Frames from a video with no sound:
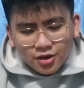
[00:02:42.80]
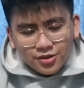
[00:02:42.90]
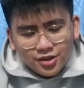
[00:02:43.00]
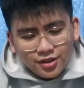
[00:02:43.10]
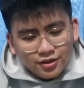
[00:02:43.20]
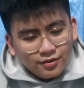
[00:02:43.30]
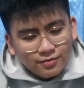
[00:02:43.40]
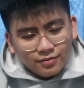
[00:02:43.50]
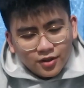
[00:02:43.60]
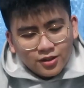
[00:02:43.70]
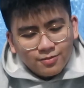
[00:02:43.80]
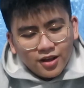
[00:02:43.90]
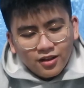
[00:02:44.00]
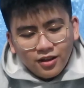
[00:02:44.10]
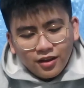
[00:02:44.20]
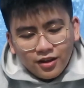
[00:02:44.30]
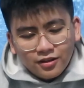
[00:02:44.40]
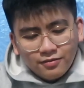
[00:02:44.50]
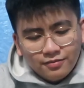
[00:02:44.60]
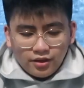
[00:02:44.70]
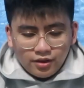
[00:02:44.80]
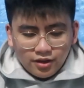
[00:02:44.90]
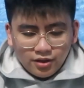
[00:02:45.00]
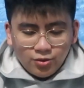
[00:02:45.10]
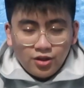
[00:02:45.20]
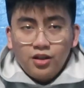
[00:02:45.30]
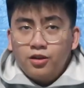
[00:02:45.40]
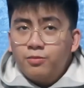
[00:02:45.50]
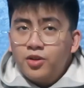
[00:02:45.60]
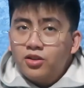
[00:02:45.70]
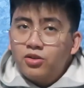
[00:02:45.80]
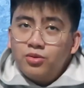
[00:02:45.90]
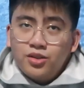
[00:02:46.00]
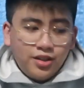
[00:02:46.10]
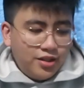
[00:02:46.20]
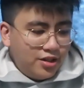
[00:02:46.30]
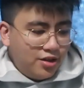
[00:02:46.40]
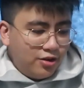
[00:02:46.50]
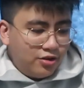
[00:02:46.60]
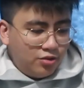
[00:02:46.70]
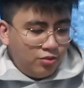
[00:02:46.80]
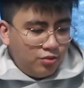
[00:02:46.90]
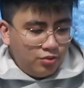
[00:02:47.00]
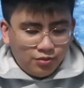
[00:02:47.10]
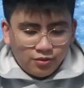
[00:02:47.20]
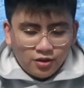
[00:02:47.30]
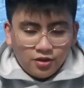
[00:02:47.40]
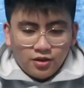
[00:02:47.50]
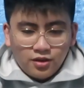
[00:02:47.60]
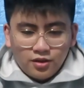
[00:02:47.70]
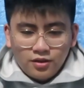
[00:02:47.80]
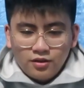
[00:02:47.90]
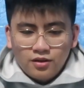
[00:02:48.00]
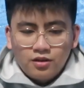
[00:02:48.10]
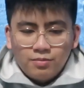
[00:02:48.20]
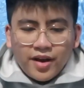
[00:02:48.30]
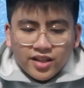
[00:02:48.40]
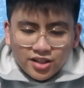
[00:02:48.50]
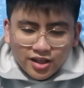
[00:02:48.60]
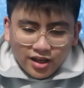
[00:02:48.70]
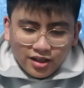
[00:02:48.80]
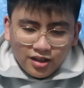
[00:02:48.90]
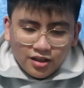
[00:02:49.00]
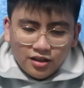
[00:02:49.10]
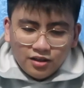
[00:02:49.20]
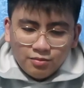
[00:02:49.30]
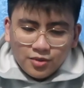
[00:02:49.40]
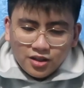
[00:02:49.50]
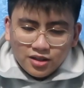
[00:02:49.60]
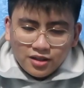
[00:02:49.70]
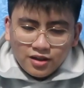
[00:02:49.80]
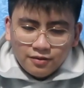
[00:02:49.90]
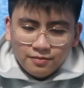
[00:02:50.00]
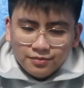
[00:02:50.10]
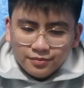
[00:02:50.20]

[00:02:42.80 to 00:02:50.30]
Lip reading: I was not expecting that. I thought it would either be too cheesy or too matcha-y, but it's like